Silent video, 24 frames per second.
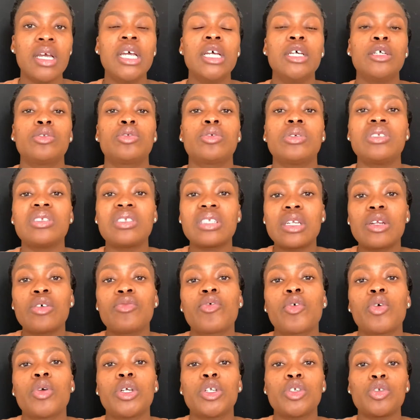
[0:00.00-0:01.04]
So instead of
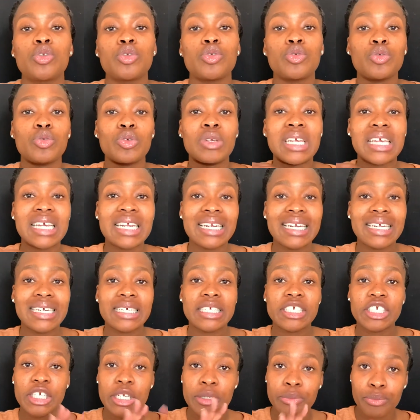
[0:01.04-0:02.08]
going to get like a
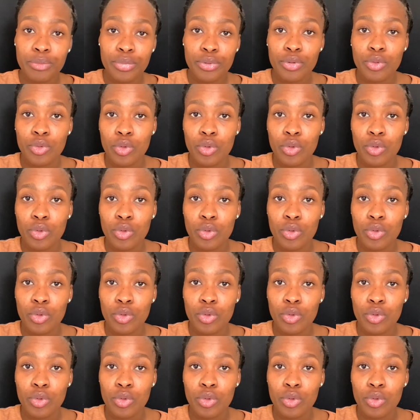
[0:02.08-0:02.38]
shampoo,